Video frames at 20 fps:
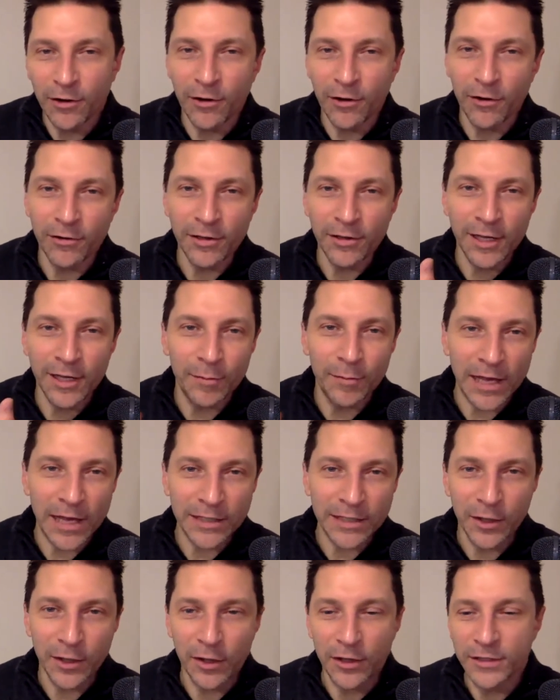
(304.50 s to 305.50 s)
currently,
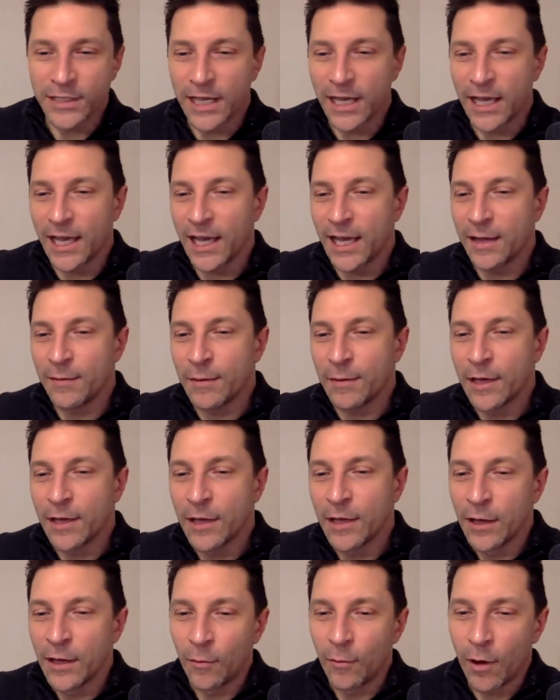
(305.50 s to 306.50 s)
best all time.
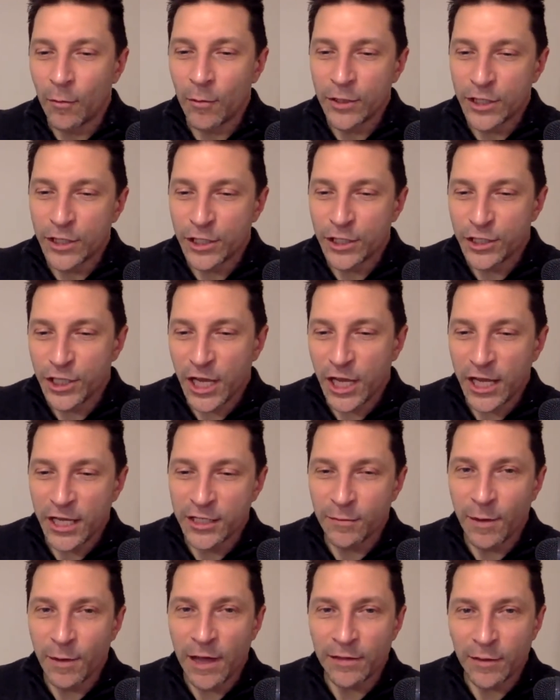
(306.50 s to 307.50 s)
What would you
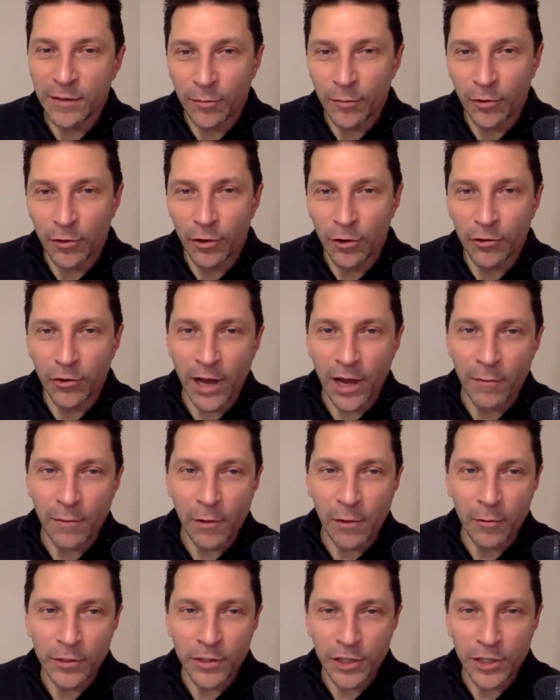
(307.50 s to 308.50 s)
change about the program?
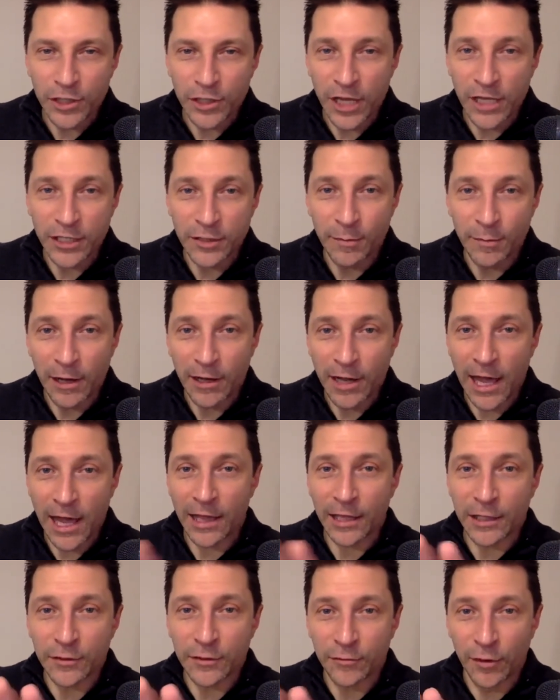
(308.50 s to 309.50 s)
What would you change about
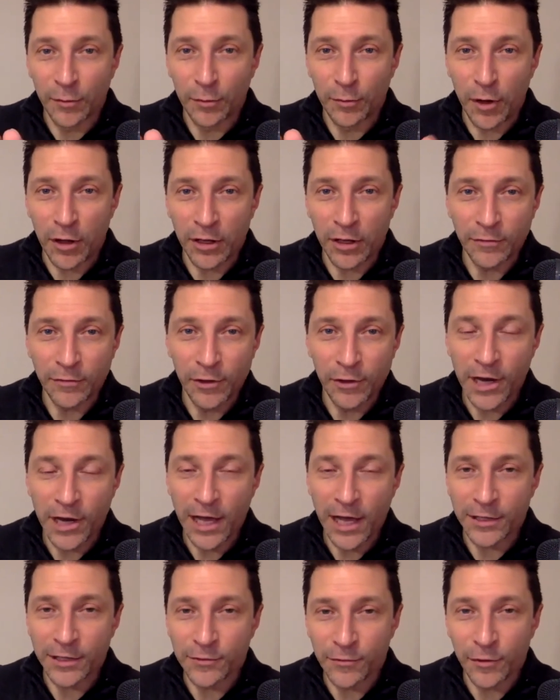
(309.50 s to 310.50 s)
college football? If you're
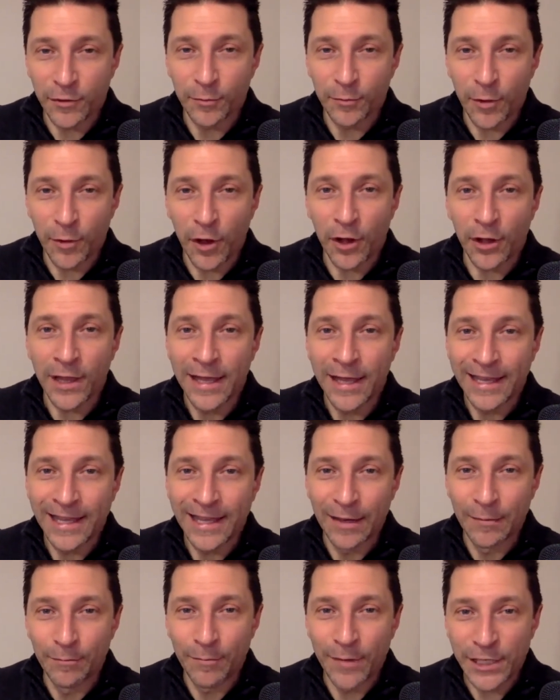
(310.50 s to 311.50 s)
college football
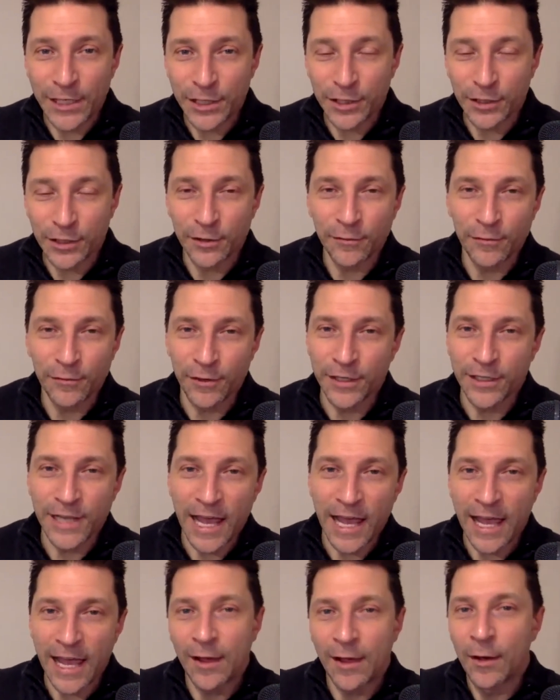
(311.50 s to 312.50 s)
commissioner for a
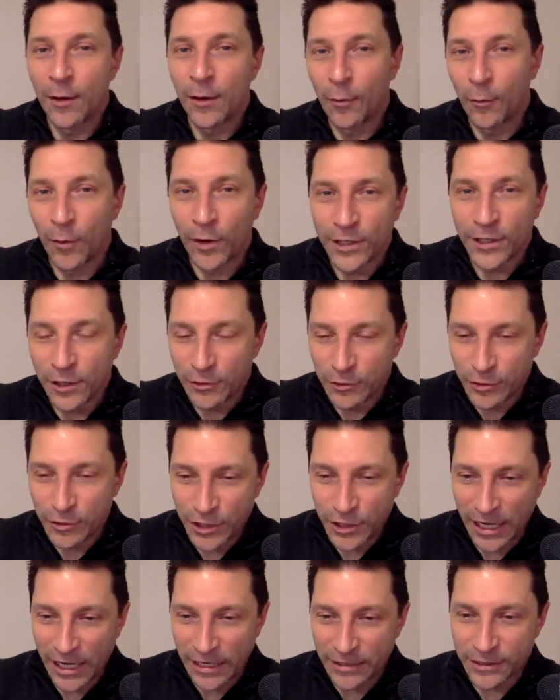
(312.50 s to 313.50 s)
day, what do you
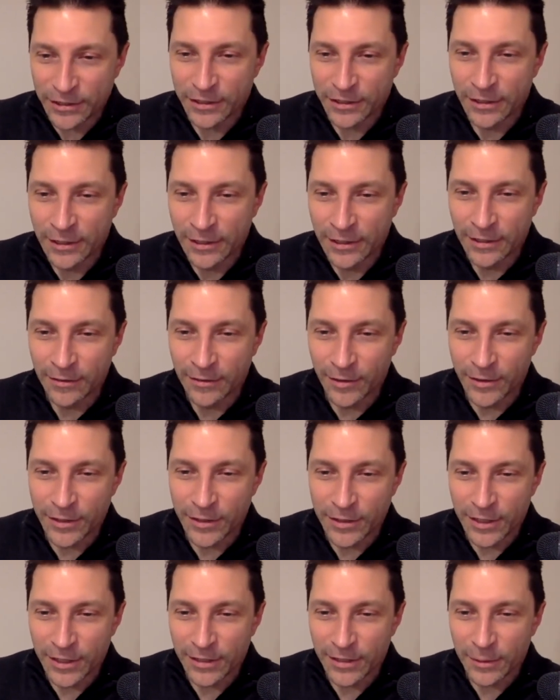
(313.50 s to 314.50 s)
change? we
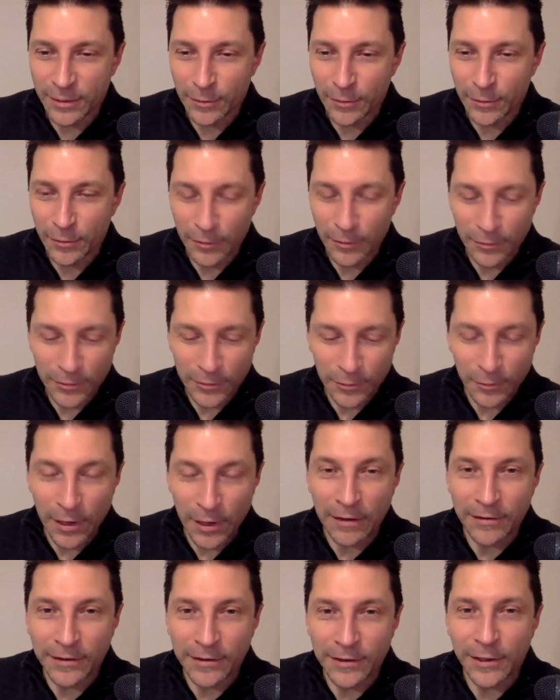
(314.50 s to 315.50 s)
just like to throw those
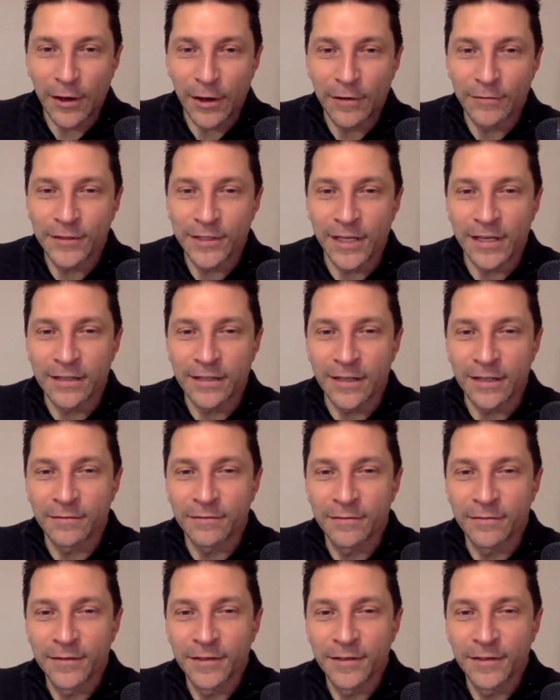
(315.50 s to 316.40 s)
around in the off season?